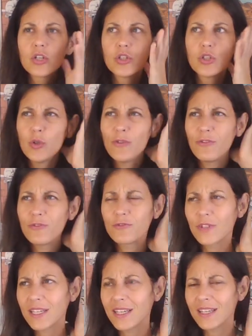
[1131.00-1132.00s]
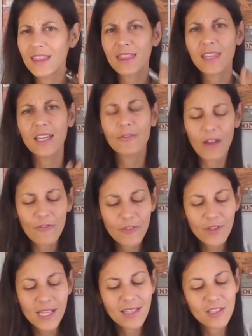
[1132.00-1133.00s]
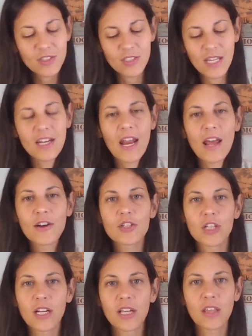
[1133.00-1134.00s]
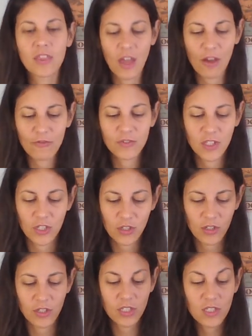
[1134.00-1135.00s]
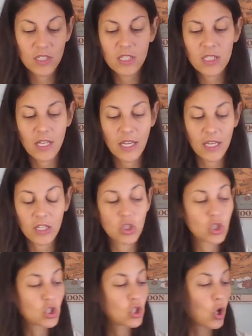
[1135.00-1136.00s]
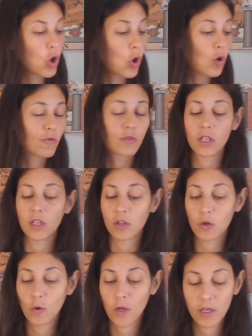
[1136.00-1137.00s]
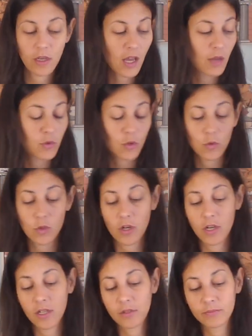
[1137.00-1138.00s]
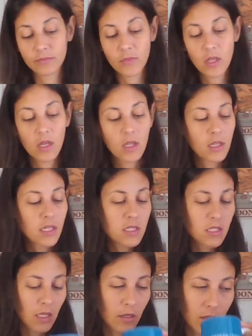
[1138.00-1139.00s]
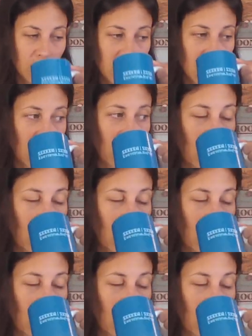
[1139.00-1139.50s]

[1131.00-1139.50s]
you freaking thief. I feel like there's an energetic theft here. This is like so freaking annoying. I'm so sorry. Let's see. Let's see.